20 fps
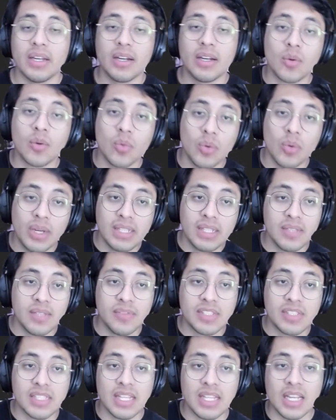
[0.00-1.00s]
Aggressive
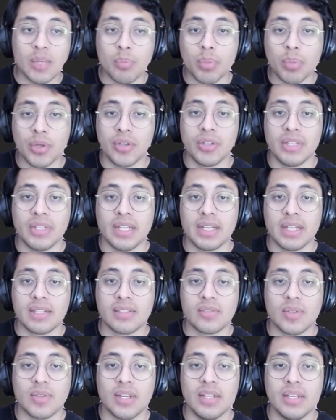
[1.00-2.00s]
is like burn
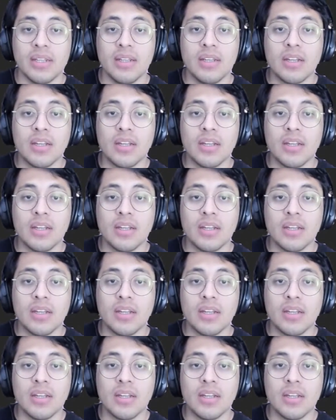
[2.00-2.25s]
decks, right?